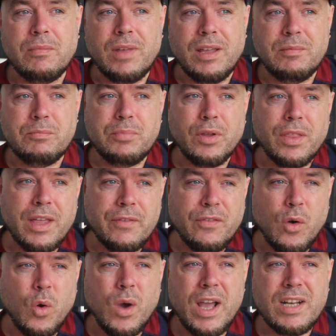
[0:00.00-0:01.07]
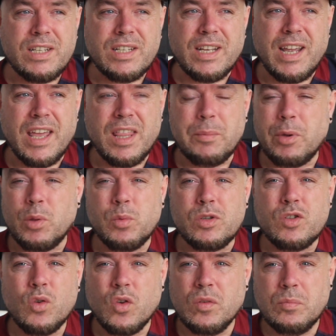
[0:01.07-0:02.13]
and put their foreheads together, but there
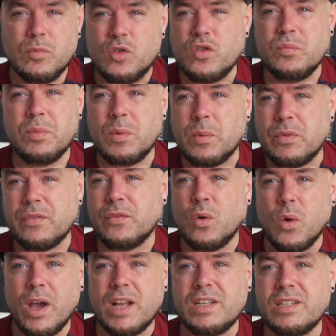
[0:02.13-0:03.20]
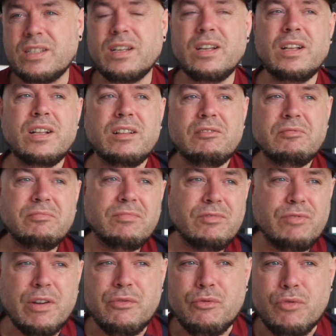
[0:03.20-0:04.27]
was no movement with the foreheads.
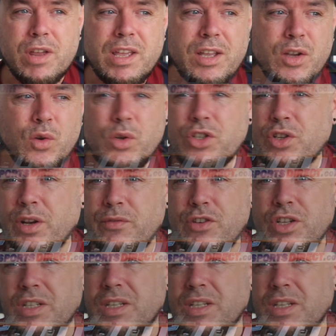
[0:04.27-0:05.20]
Referee Cooch should have just